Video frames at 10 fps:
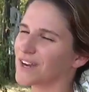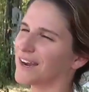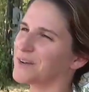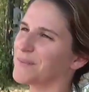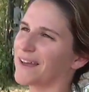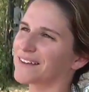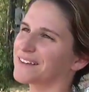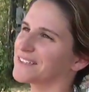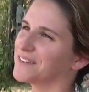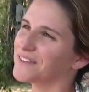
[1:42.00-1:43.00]
trying to make
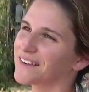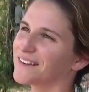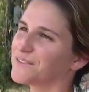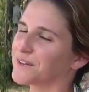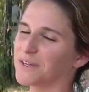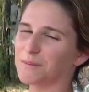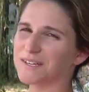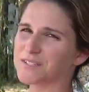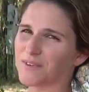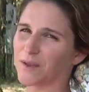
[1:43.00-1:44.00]
a living for him
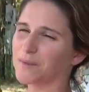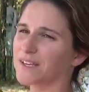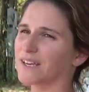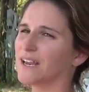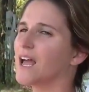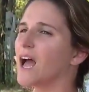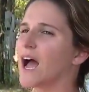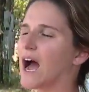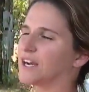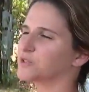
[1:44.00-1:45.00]
and his family, and
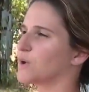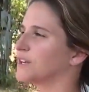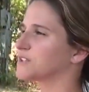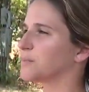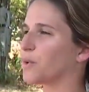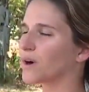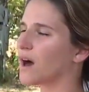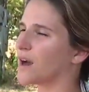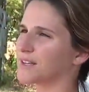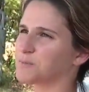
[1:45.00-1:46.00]
I just want to
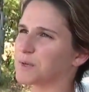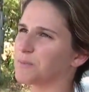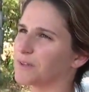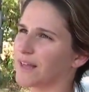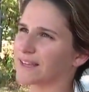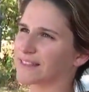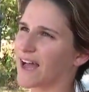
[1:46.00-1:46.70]
support honest people like